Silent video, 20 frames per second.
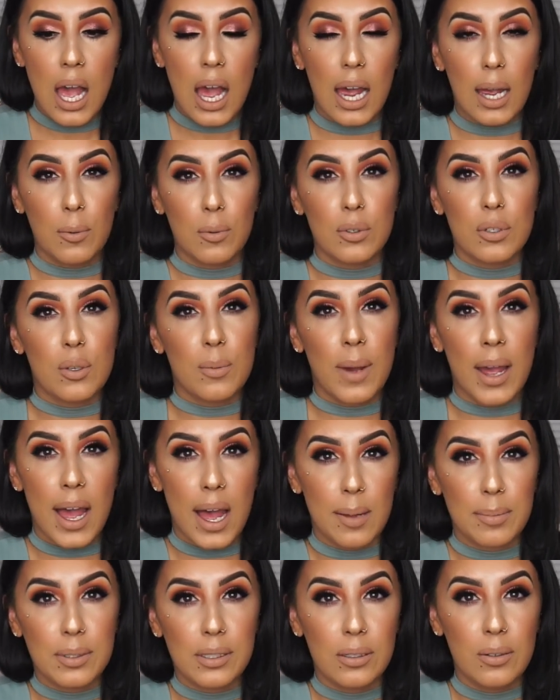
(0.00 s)
I will do my
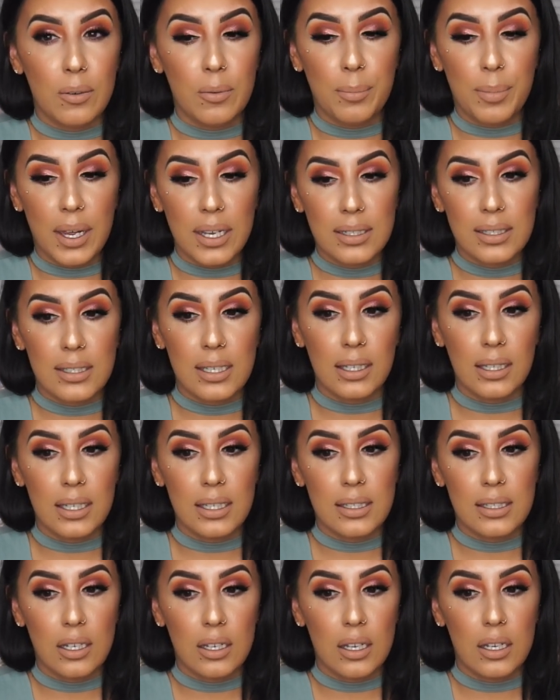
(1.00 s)
absolute best to
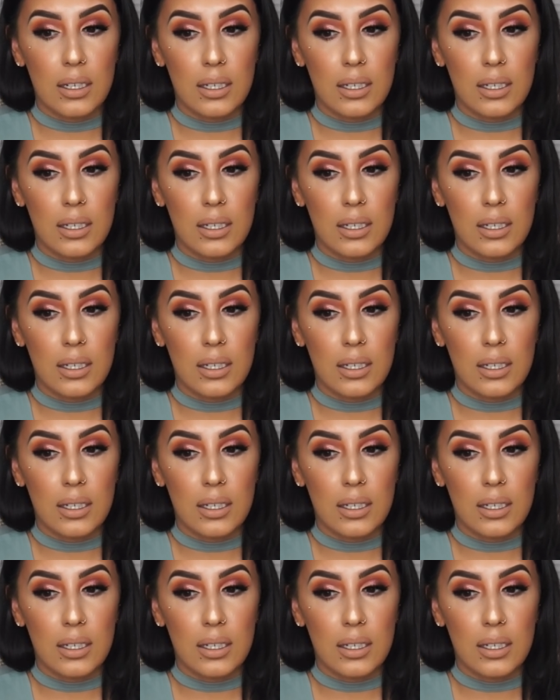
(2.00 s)
list